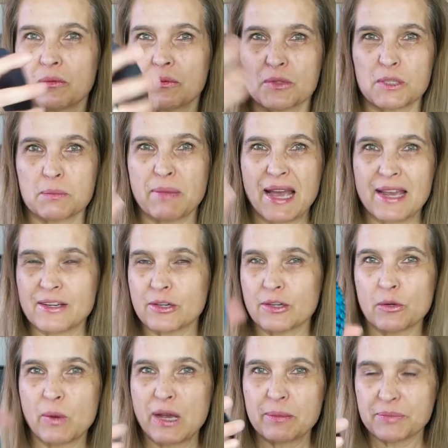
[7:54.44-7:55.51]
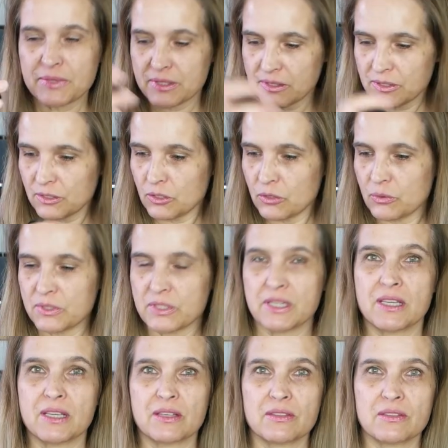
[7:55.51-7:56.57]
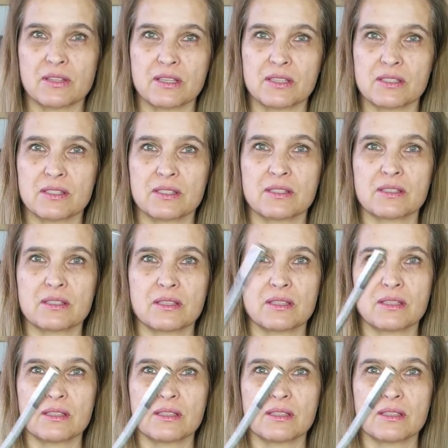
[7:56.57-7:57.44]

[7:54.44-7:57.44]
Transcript: spider webs using this